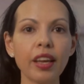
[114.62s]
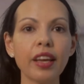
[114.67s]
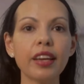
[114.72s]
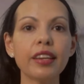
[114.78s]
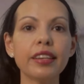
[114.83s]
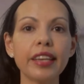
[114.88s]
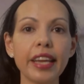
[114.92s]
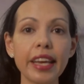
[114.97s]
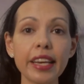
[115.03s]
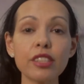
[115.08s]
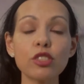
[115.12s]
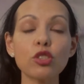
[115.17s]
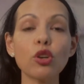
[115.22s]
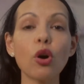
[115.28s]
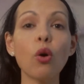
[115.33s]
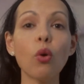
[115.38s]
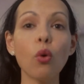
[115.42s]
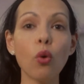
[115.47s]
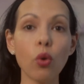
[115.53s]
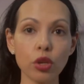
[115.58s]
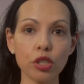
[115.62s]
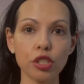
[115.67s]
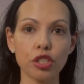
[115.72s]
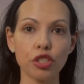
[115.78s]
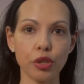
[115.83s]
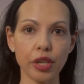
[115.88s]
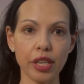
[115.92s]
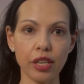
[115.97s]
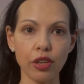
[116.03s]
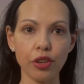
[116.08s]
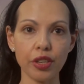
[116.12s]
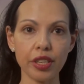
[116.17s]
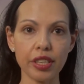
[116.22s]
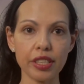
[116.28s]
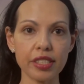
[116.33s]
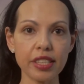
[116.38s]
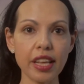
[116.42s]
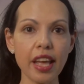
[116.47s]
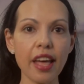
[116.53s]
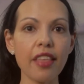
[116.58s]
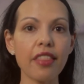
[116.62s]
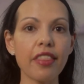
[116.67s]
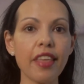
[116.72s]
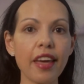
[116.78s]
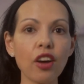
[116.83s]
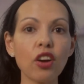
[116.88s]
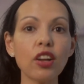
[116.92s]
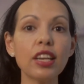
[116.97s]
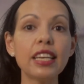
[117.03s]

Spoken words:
Next are auditory learners. They are